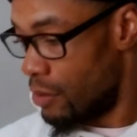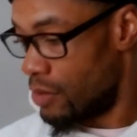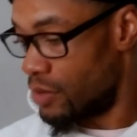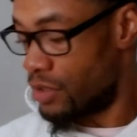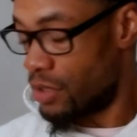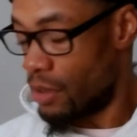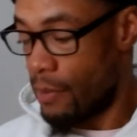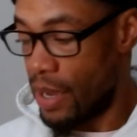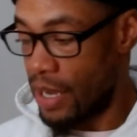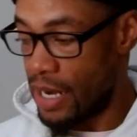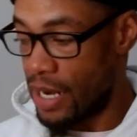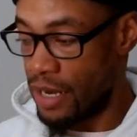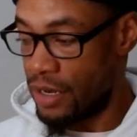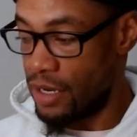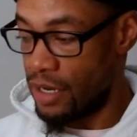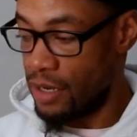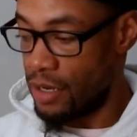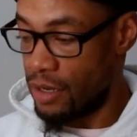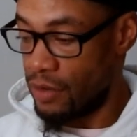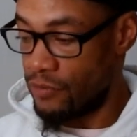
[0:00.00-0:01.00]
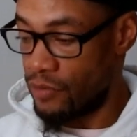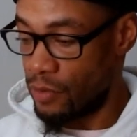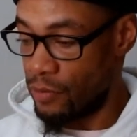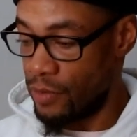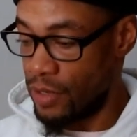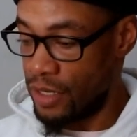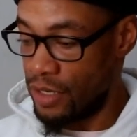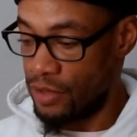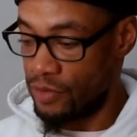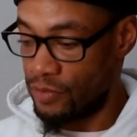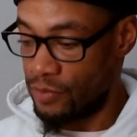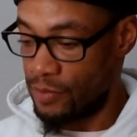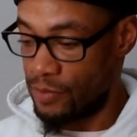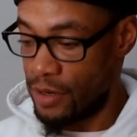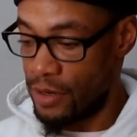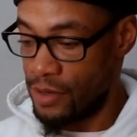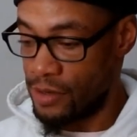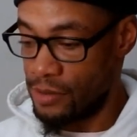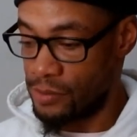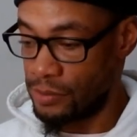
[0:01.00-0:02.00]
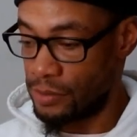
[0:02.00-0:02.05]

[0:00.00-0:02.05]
the main idea of the reading spirit.